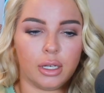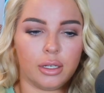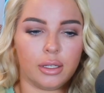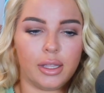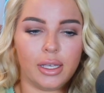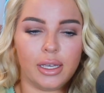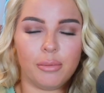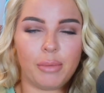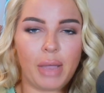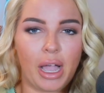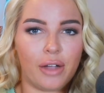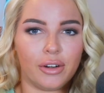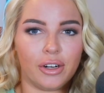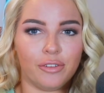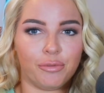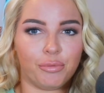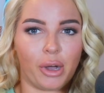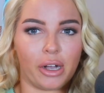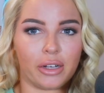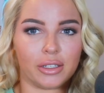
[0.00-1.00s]
The amount
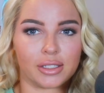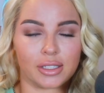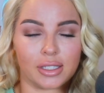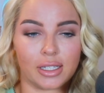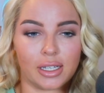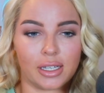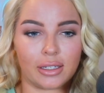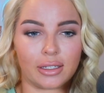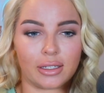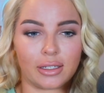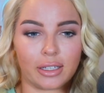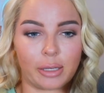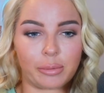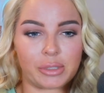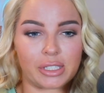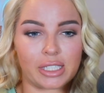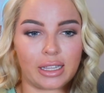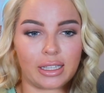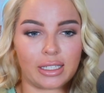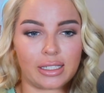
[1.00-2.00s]
of Boss Lee
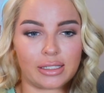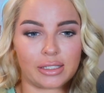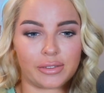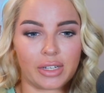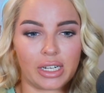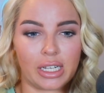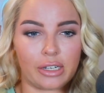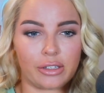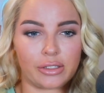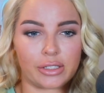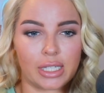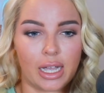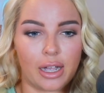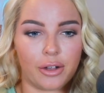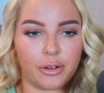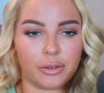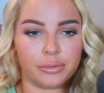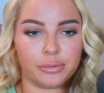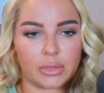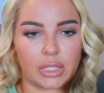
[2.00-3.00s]
clips in these videos now.